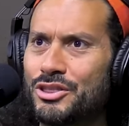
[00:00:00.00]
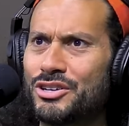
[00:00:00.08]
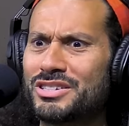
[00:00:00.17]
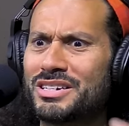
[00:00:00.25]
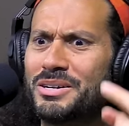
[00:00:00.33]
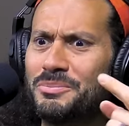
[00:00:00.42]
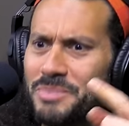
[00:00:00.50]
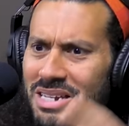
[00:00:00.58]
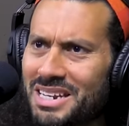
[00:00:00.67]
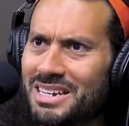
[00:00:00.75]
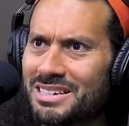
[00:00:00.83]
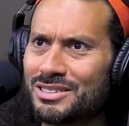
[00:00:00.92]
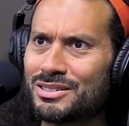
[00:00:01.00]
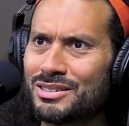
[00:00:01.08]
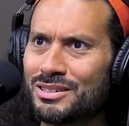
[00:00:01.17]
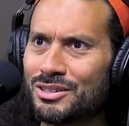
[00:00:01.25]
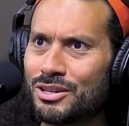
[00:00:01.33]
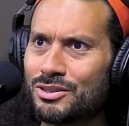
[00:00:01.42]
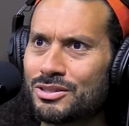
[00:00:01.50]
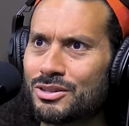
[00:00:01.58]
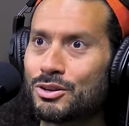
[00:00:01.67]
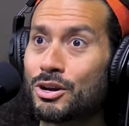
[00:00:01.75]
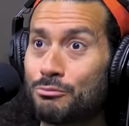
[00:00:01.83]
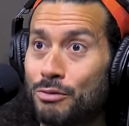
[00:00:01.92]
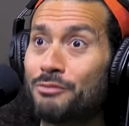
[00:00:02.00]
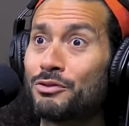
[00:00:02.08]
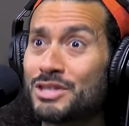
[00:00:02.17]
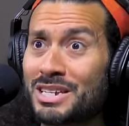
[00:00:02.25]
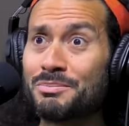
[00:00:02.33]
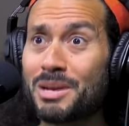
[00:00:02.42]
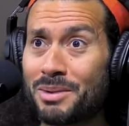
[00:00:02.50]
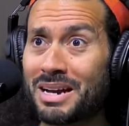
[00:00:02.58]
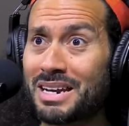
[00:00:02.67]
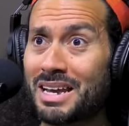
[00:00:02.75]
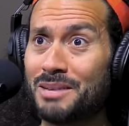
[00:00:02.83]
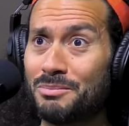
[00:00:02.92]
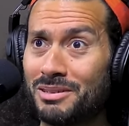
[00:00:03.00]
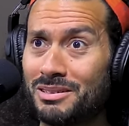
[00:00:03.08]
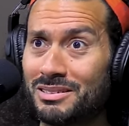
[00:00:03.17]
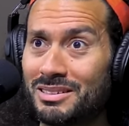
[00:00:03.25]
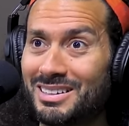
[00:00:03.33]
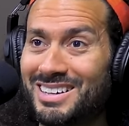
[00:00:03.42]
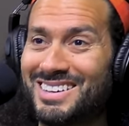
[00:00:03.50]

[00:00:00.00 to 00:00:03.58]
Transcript: There's a comedian referencing me by name. Yeah.